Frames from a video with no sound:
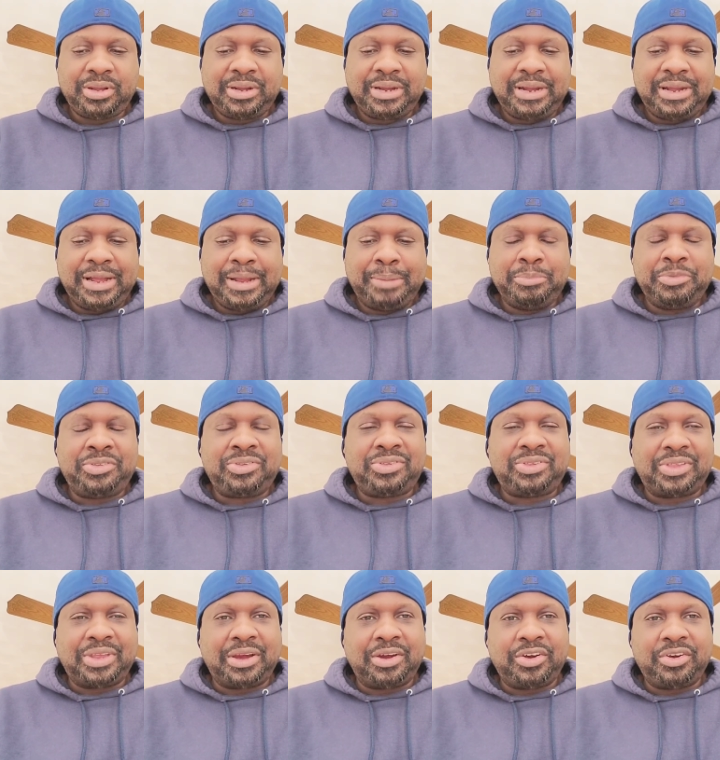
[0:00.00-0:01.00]
I'm
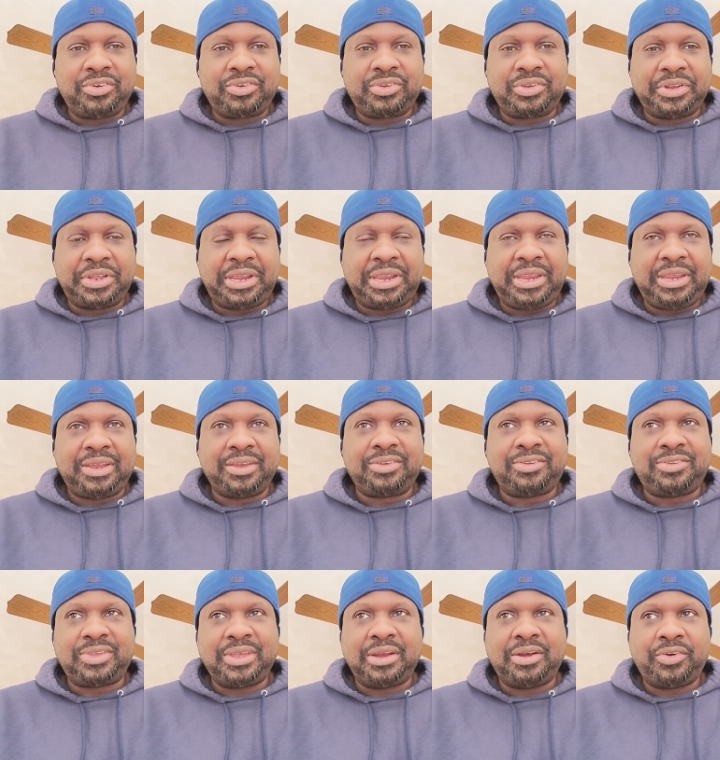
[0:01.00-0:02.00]
seriously
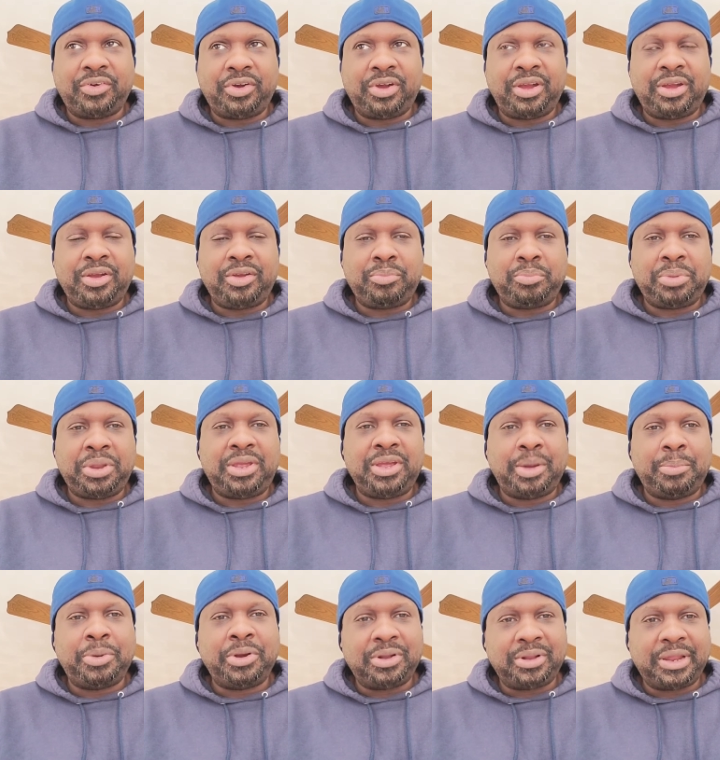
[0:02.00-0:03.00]
considering
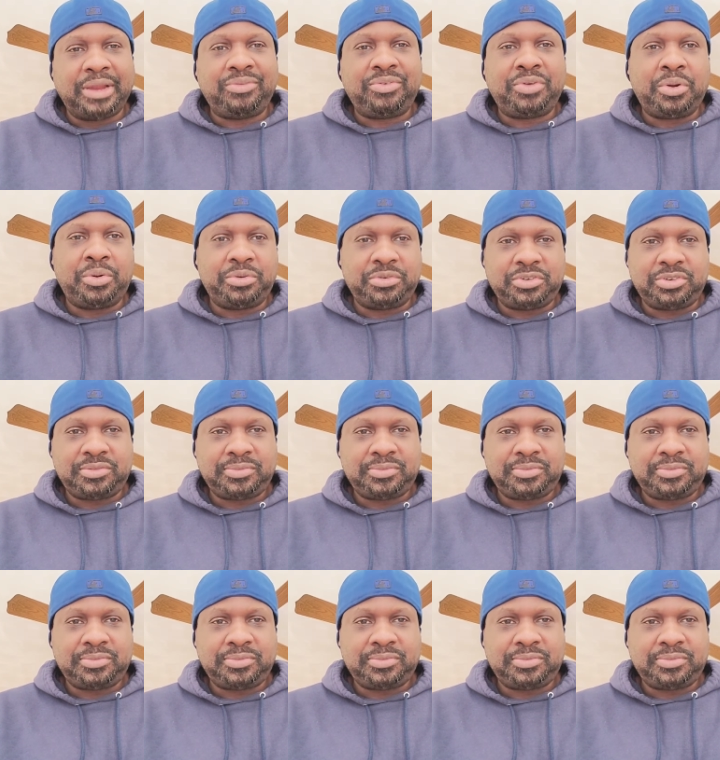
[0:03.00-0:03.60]
becoming a life coach.